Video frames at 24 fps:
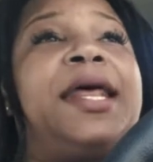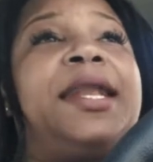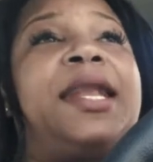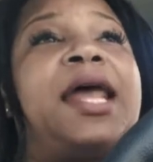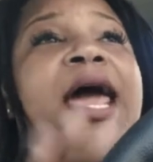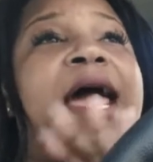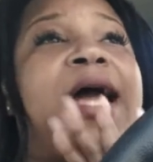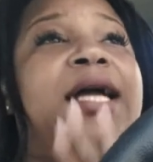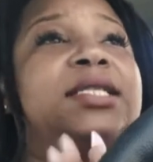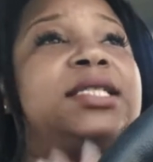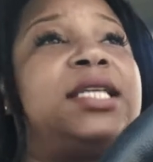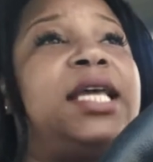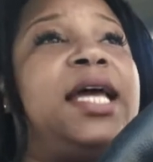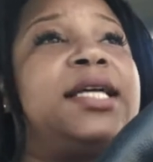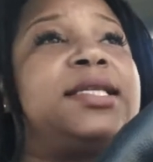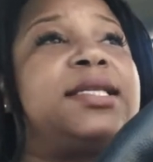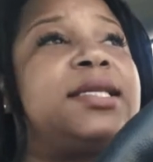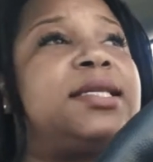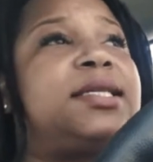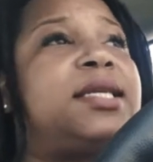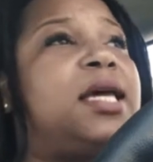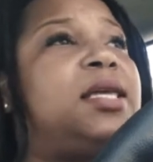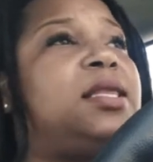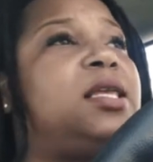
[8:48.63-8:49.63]
and I actually had
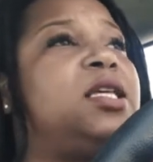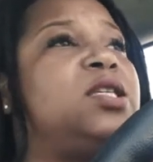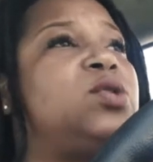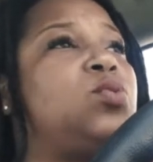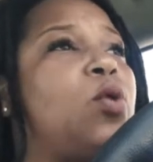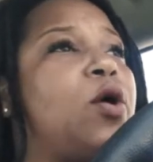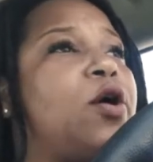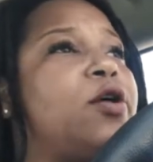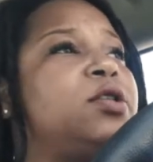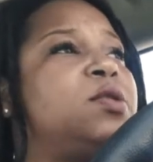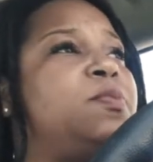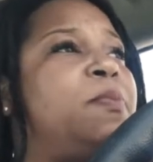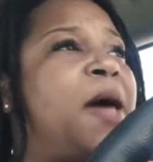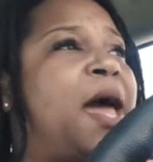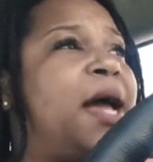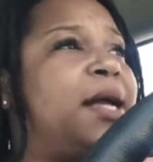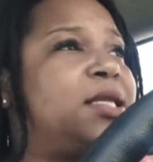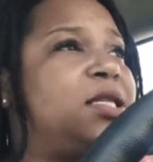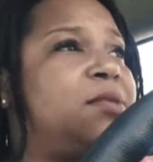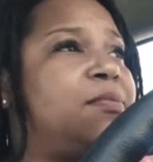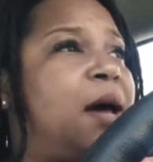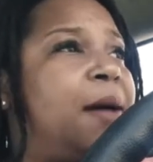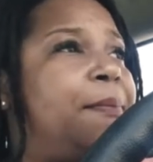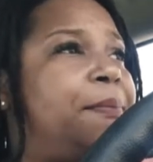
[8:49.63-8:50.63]
to say these words
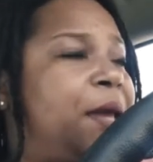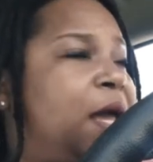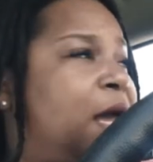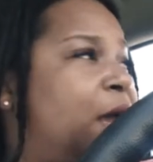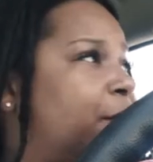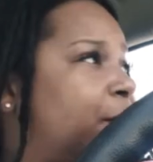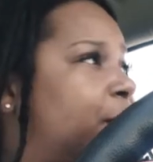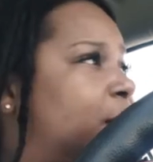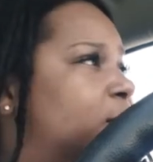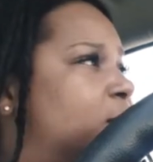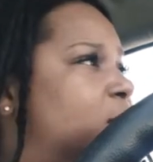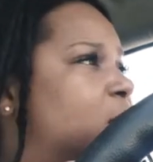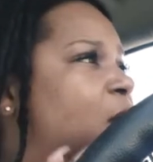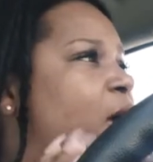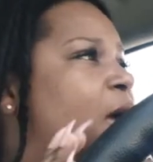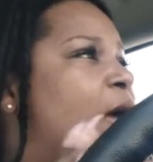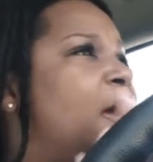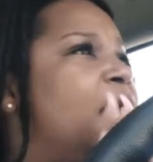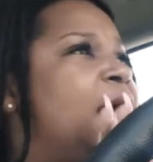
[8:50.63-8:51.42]
back to my parents.